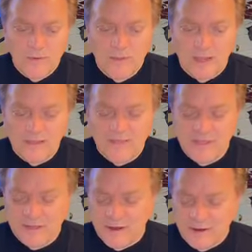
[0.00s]
I
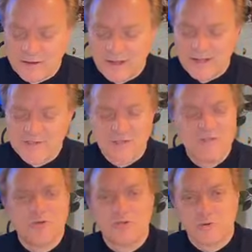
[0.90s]
think our
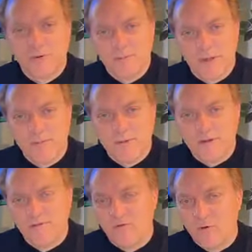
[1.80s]
constitutional republic
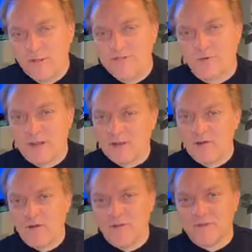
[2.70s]
avoids what I
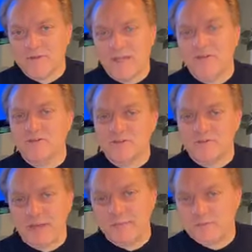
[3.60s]
call the dangers
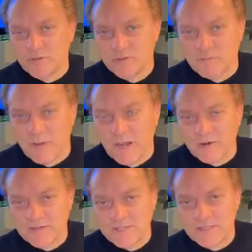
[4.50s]
of absolute
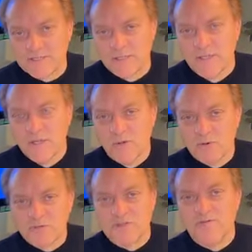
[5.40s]
democracies, where
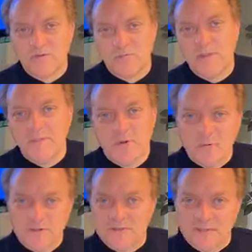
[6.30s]
sinful people,
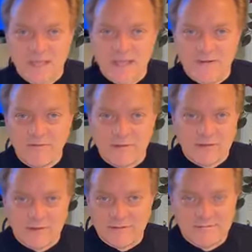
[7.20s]
once they have
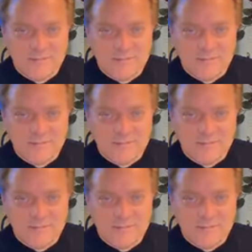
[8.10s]
a